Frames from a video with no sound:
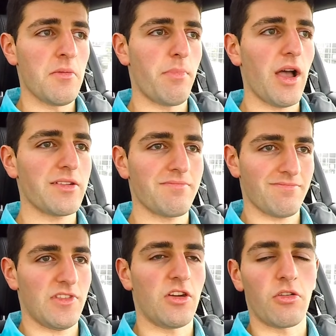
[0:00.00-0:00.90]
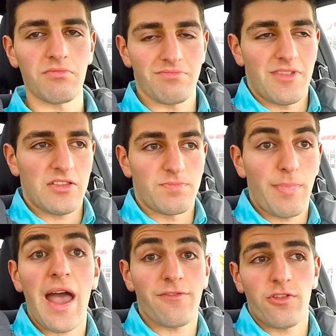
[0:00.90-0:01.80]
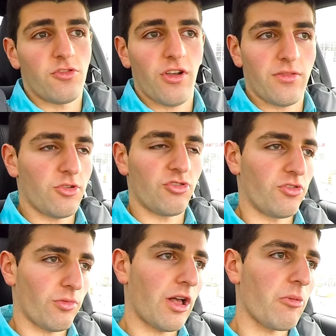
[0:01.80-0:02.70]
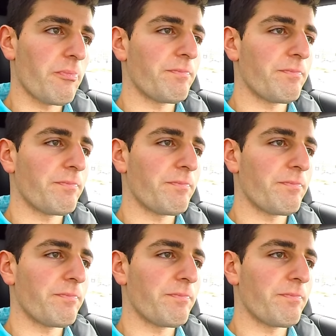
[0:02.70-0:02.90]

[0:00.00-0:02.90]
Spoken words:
but, you know, it's bad for the transmission as well.